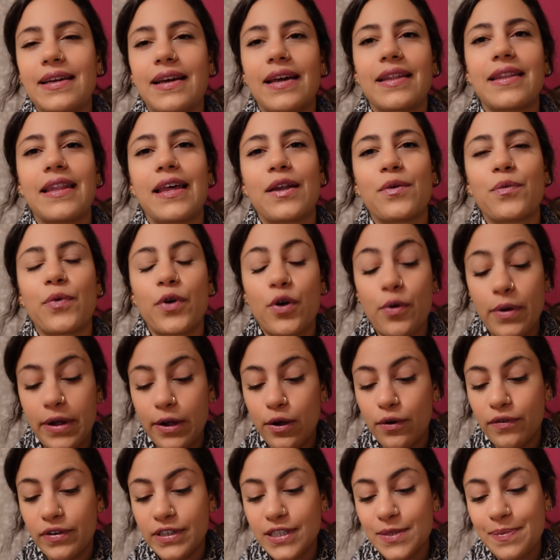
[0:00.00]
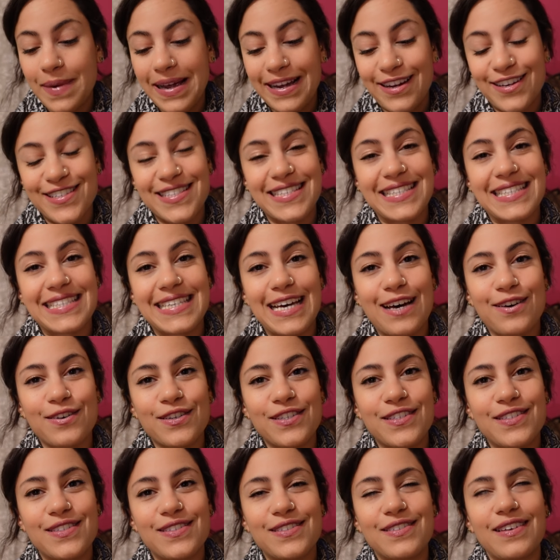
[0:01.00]
and then we're going over to my cousin's
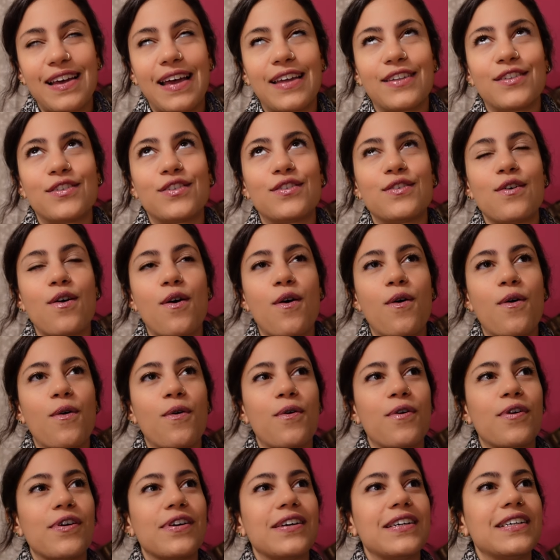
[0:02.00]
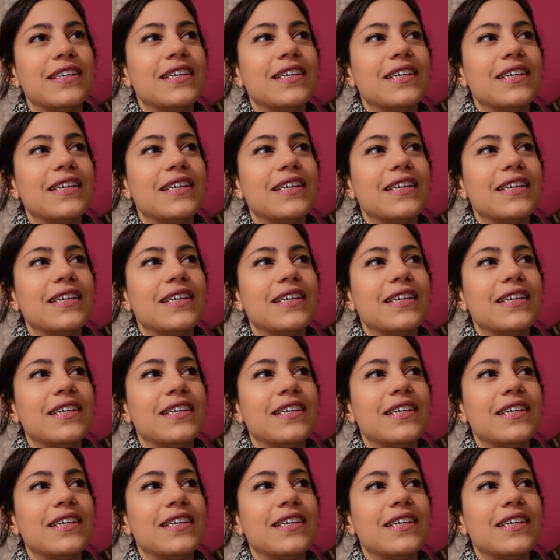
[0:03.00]
house. And so,